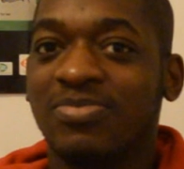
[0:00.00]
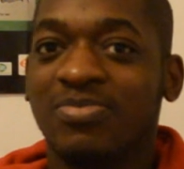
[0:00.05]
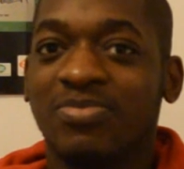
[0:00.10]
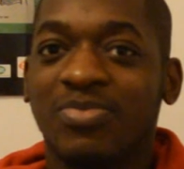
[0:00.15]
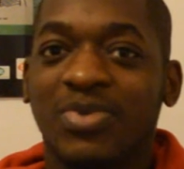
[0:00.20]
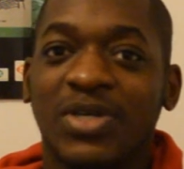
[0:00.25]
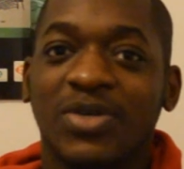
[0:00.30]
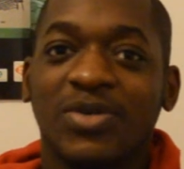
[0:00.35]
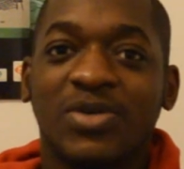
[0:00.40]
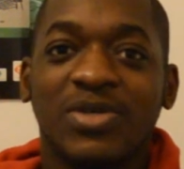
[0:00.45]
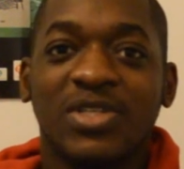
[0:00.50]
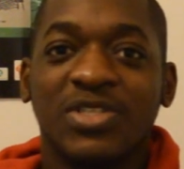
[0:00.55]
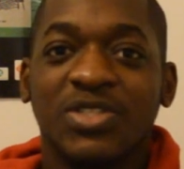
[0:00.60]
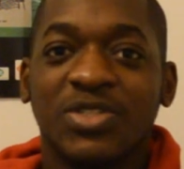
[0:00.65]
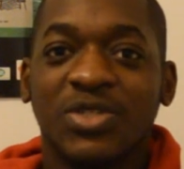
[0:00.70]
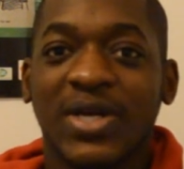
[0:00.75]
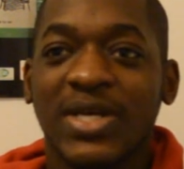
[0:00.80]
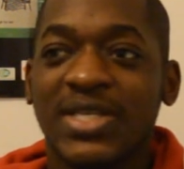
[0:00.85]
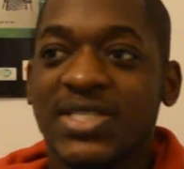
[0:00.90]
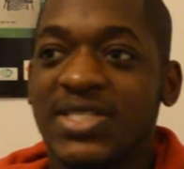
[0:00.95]
we all
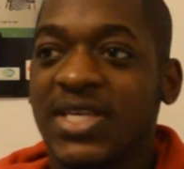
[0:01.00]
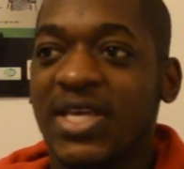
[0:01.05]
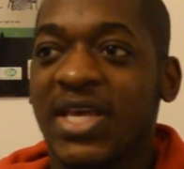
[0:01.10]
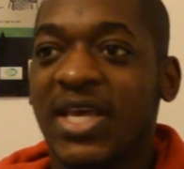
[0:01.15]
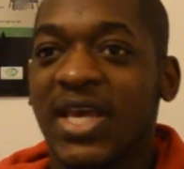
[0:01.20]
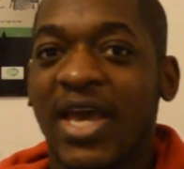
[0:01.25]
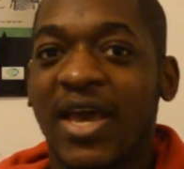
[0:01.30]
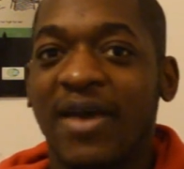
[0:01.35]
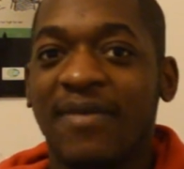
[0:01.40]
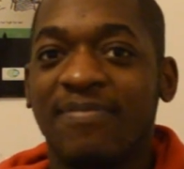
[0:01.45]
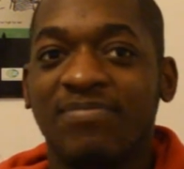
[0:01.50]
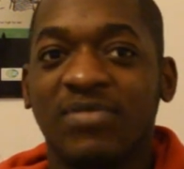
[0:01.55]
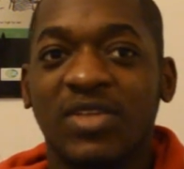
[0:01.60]
enjoy seeing it,